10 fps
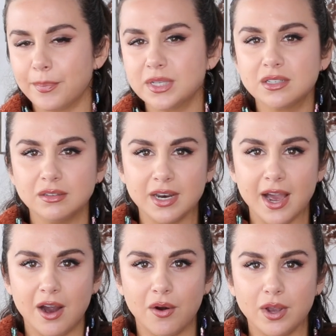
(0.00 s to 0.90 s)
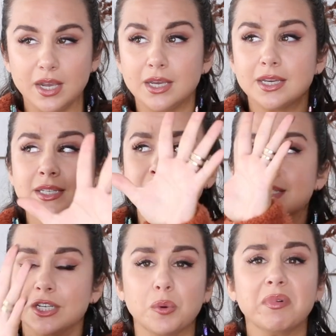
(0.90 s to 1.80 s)
Up until now, it has
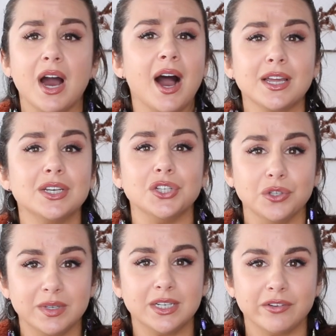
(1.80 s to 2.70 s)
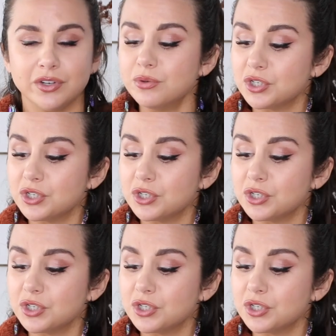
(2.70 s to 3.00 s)
still been hot and humid here in New